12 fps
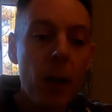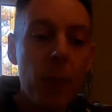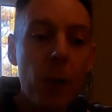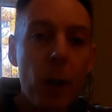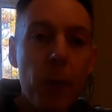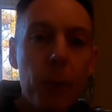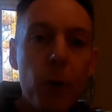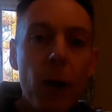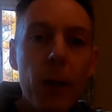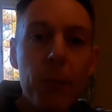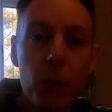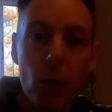But
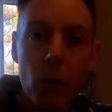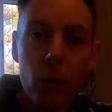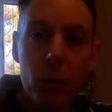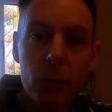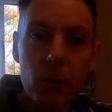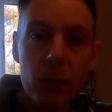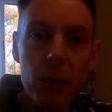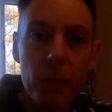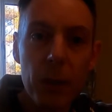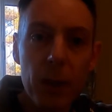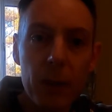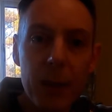pretty brutal. Good to
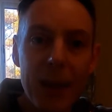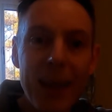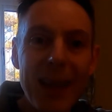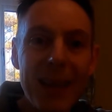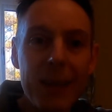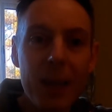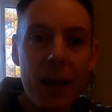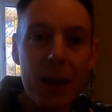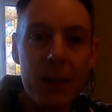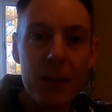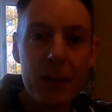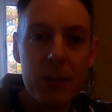be in the A
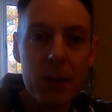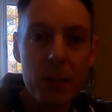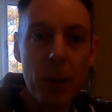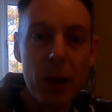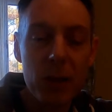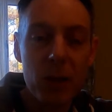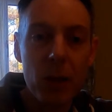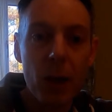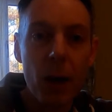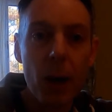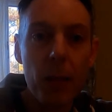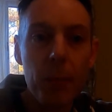class, smashing it
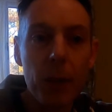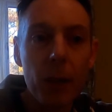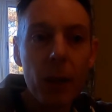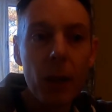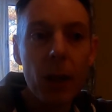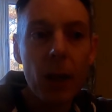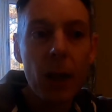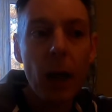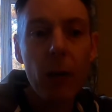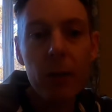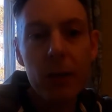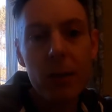up.
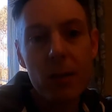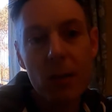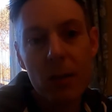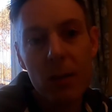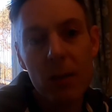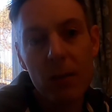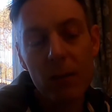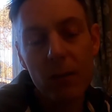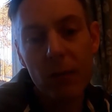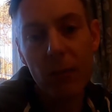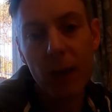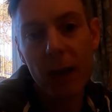How consistent
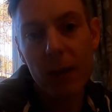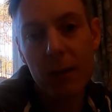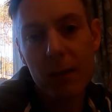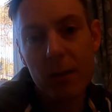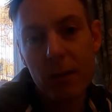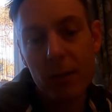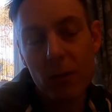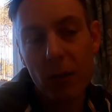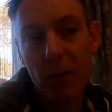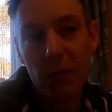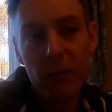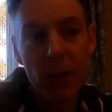and fair is the
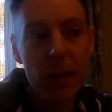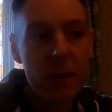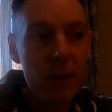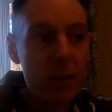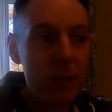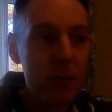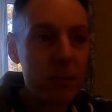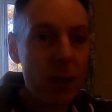Zwift race?